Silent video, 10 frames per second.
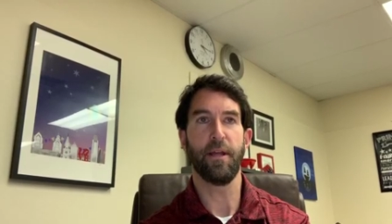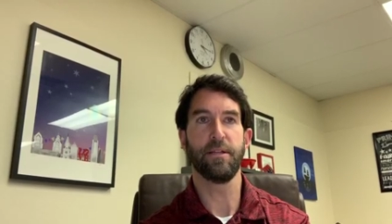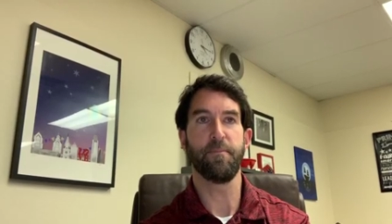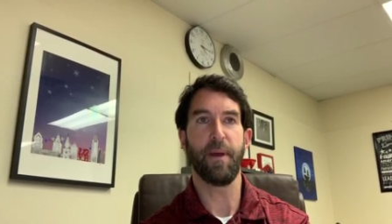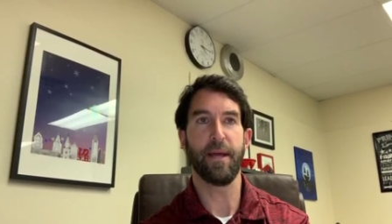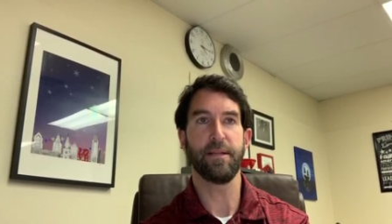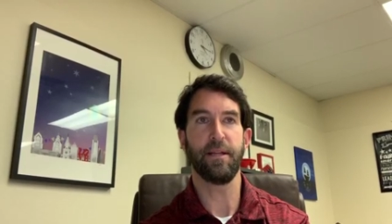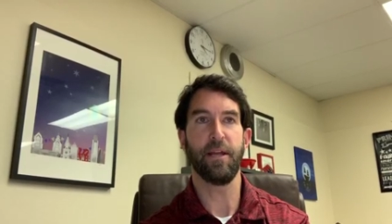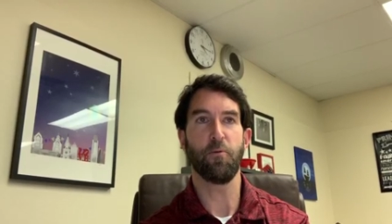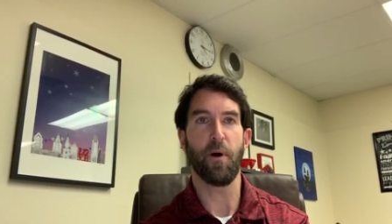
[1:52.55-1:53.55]
in
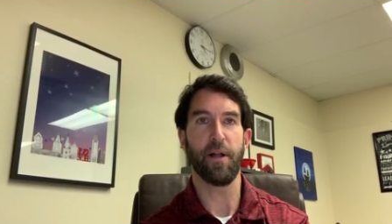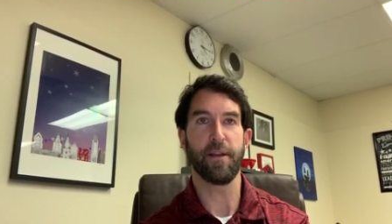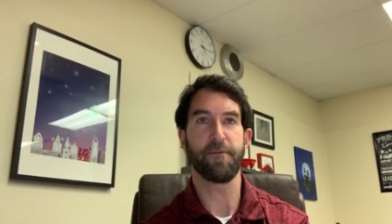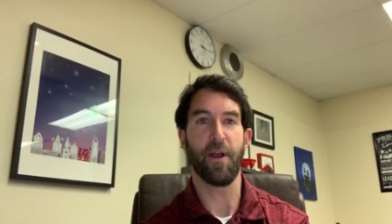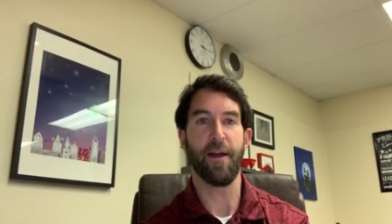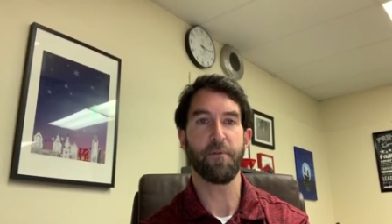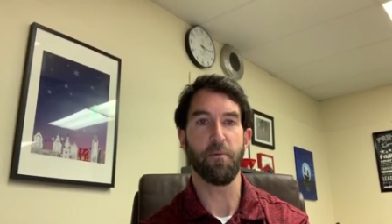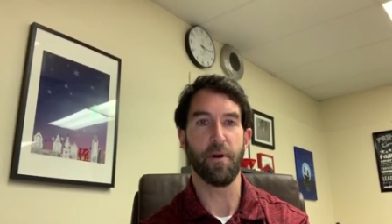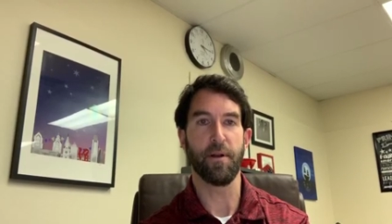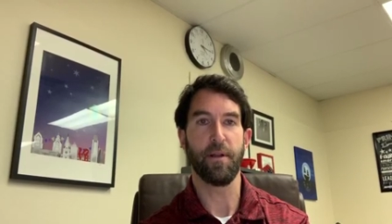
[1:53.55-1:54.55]
demanding equality for
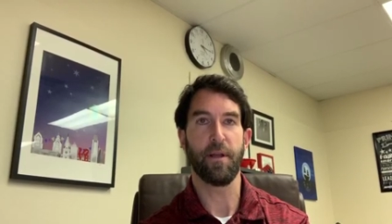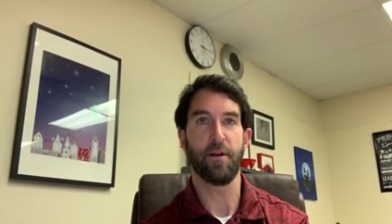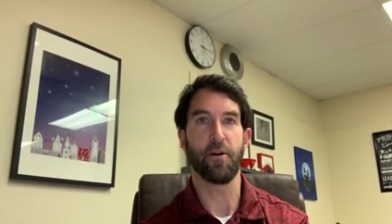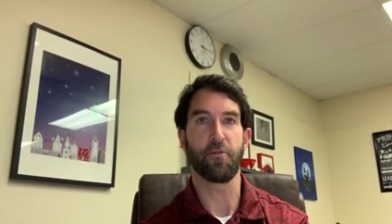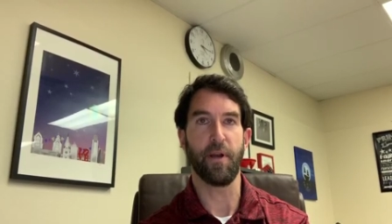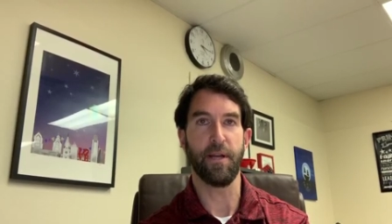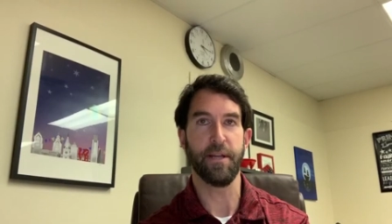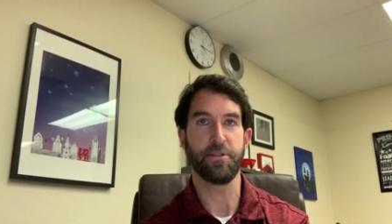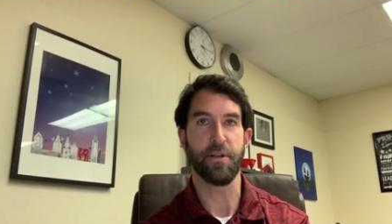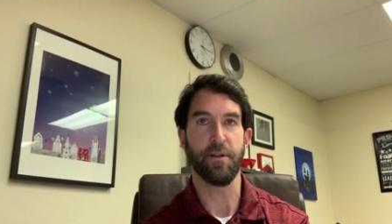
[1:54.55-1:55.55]
everyone in our great
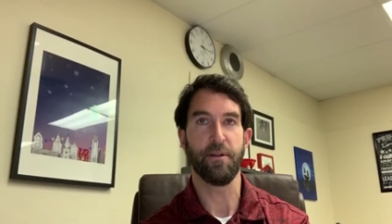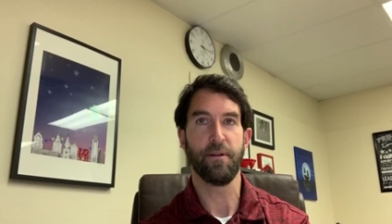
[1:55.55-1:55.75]
nation.